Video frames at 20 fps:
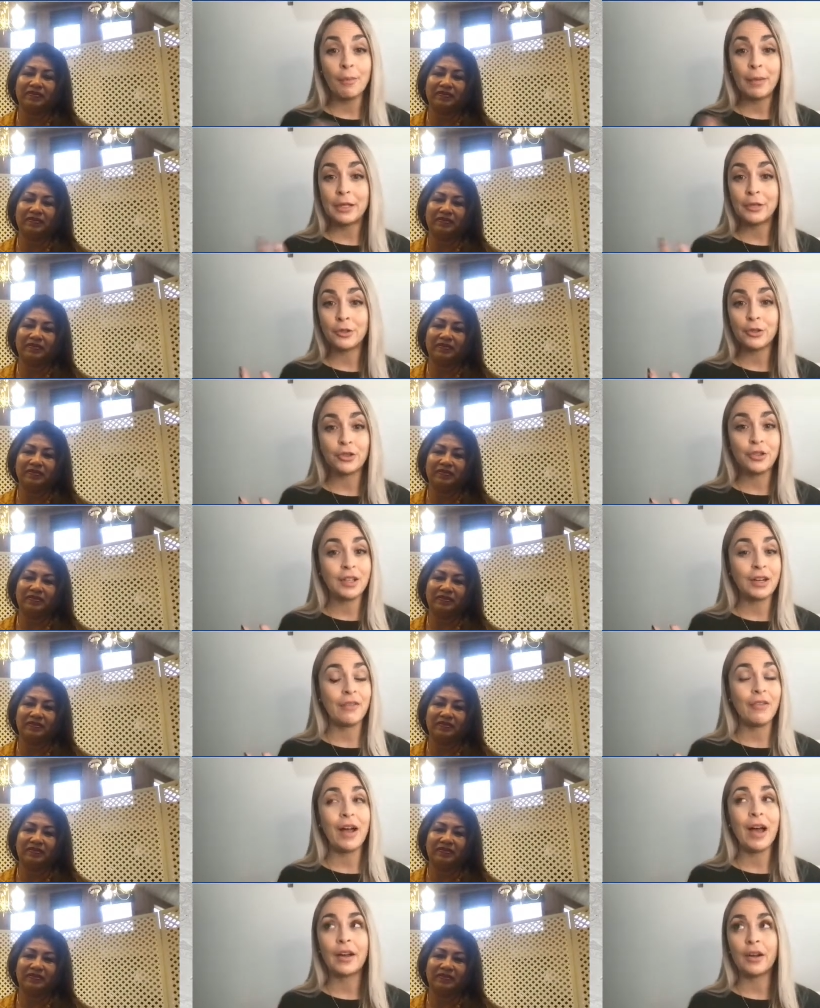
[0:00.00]
Speaker 1: mentors that
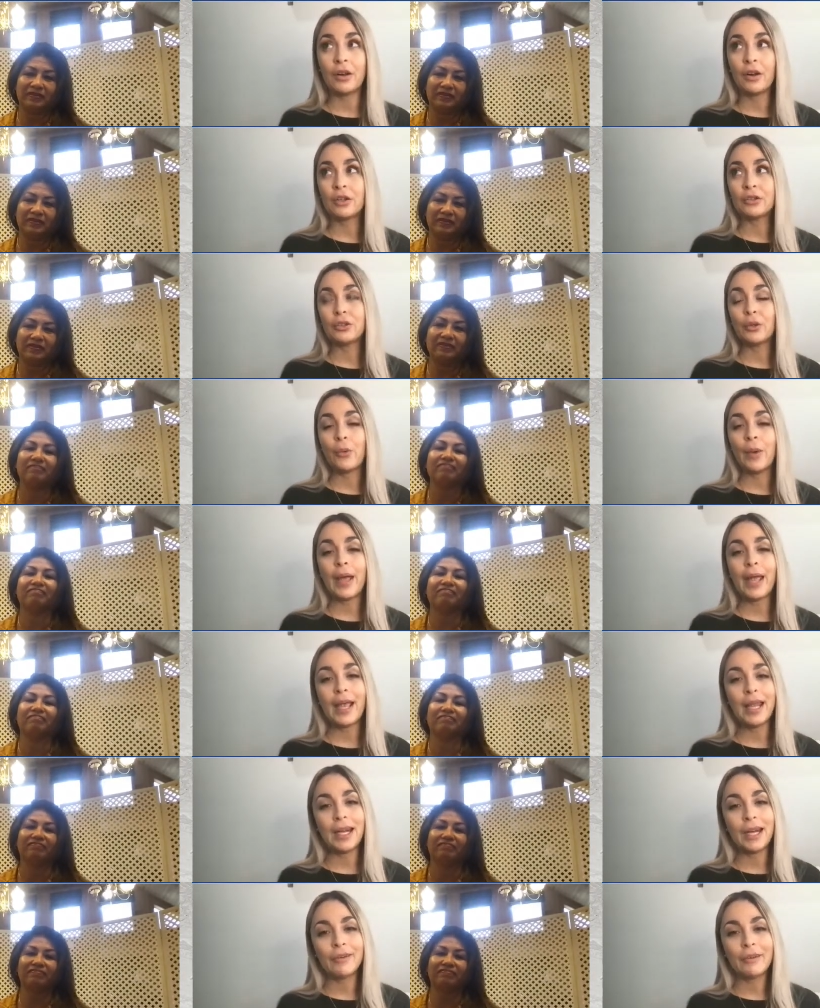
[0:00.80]
I've had along the
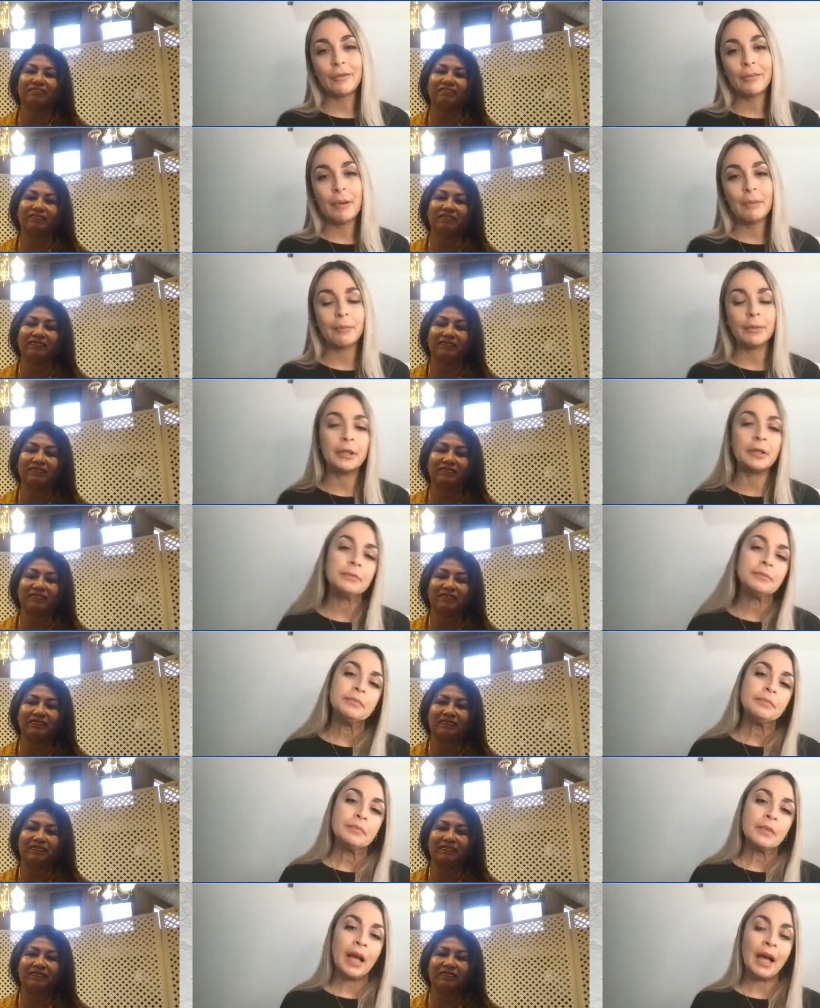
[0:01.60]
way. And I remember
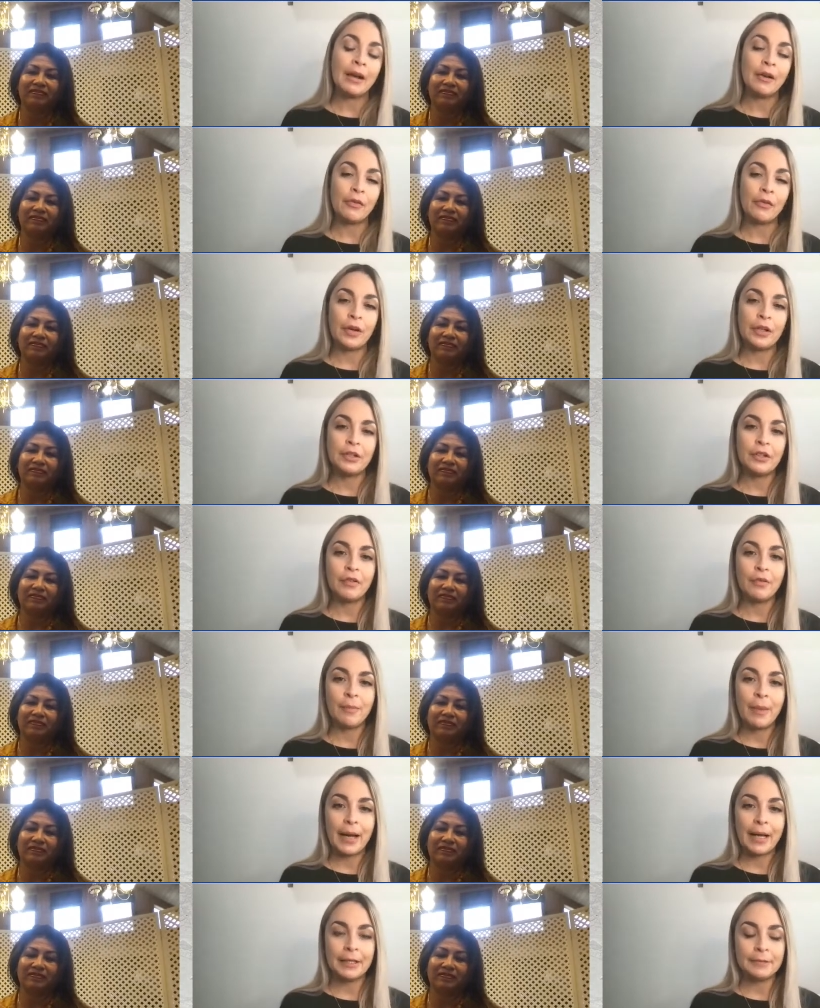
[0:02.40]
at a friend of
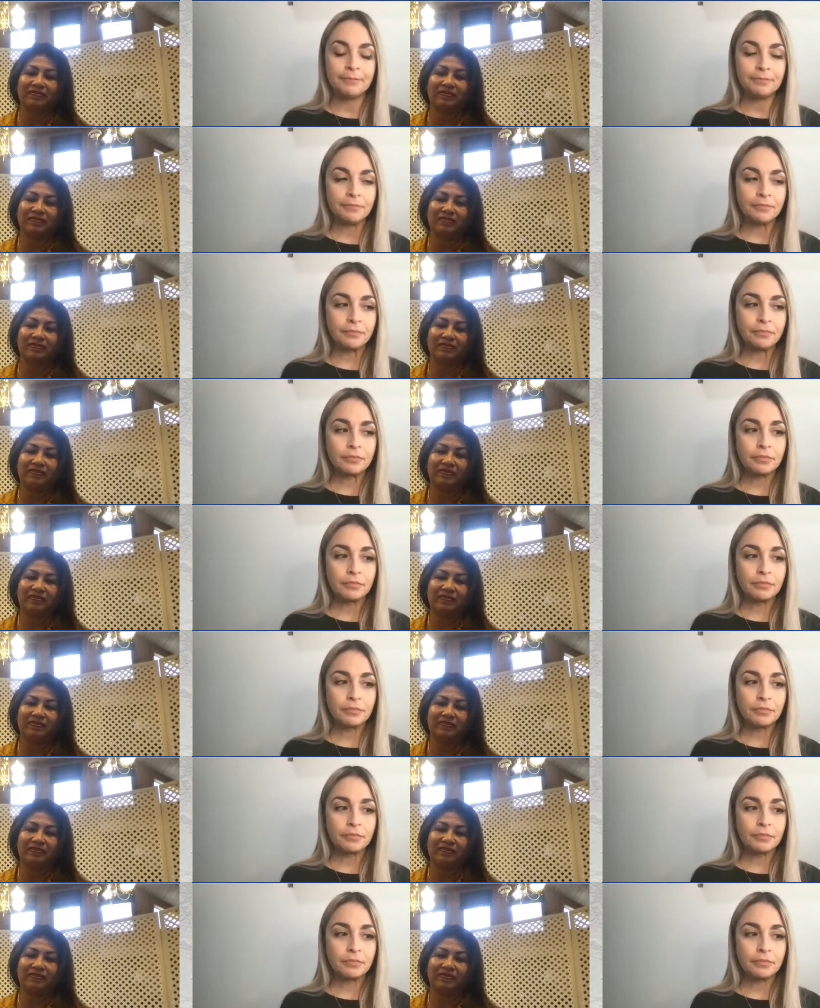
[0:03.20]
mine,